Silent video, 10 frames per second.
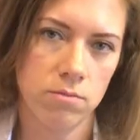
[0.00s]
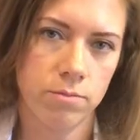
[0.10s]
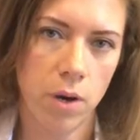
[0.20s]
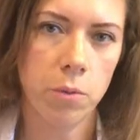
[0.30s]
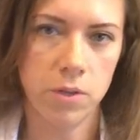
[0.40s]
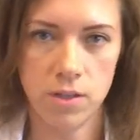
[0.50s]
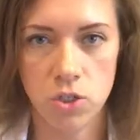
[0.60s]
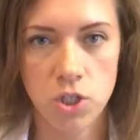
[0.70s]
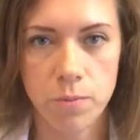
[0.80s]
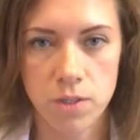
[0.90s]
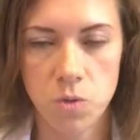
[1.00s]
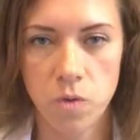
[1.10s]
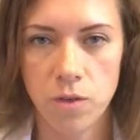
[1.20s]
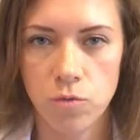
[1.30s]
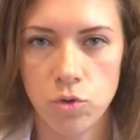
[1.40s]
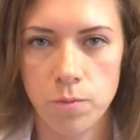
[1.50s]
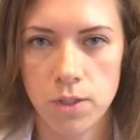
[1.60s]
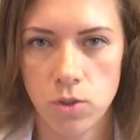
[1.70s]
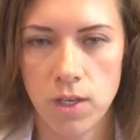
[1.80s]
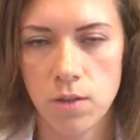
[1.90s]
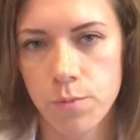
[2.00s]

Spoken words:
probably the cheapest one, would be to get